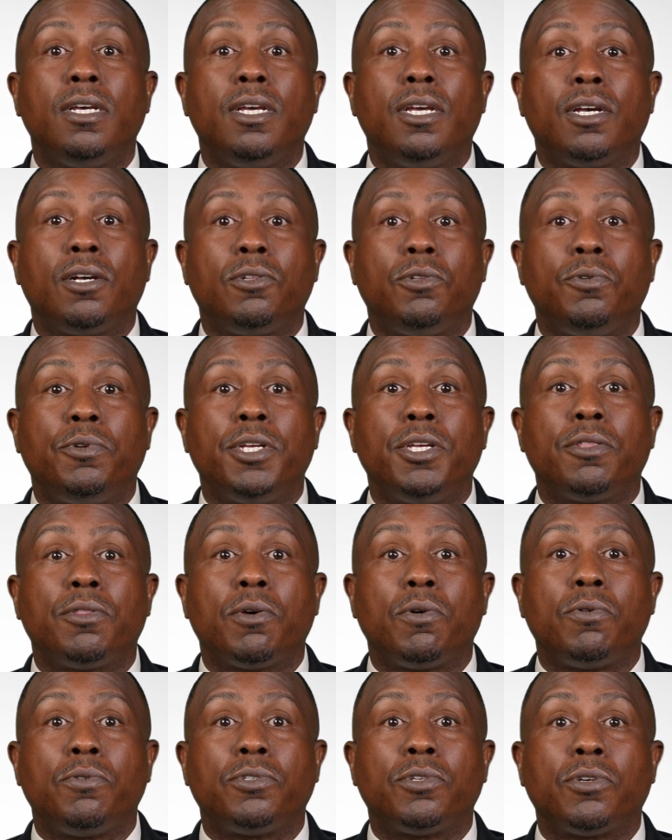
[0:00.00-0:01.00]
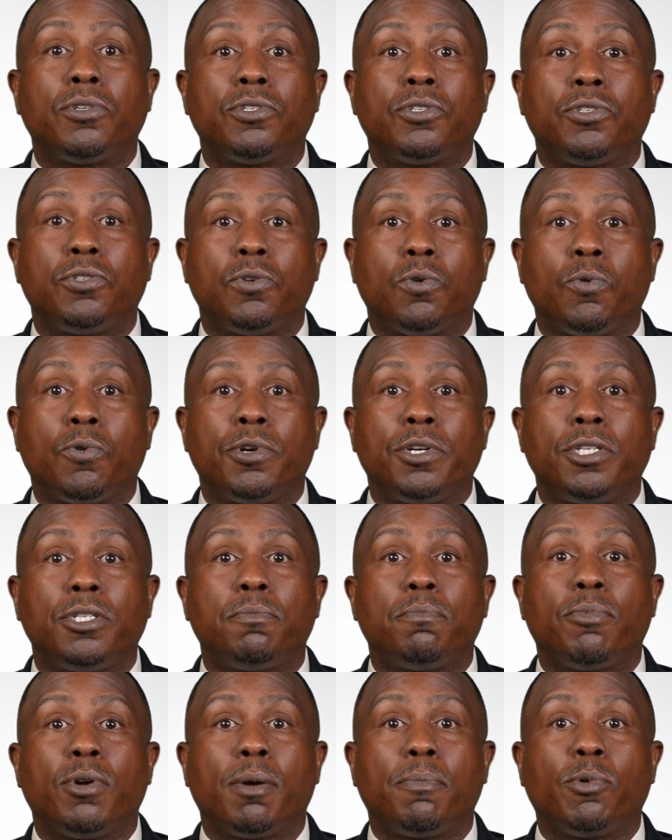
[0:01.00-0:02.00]
including those on storage,
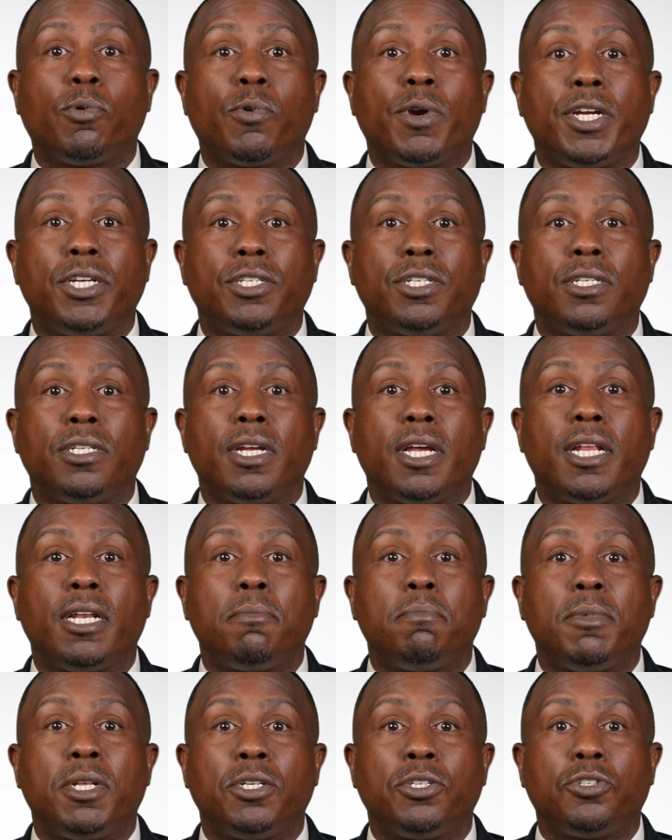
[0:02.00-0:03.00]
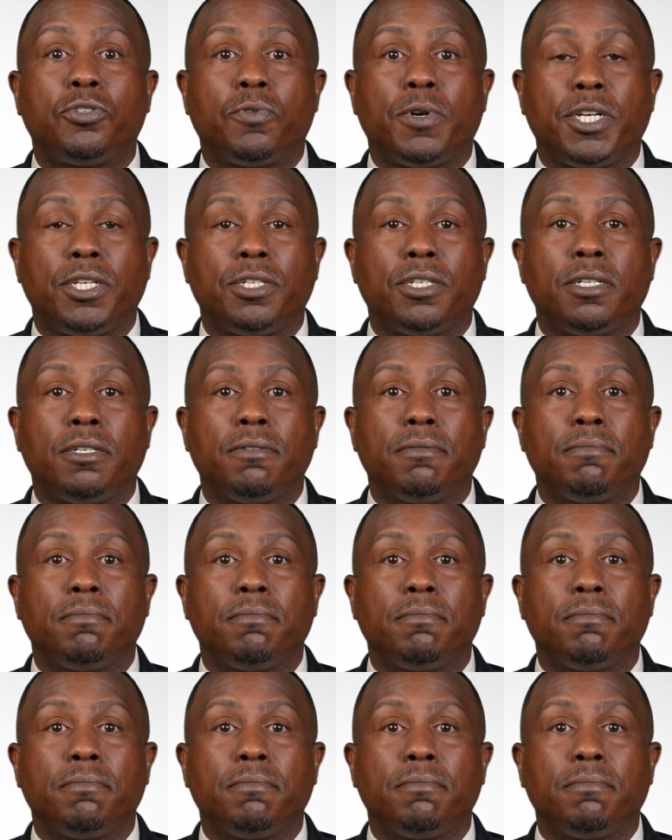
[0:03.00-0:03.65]
preparation, and administration.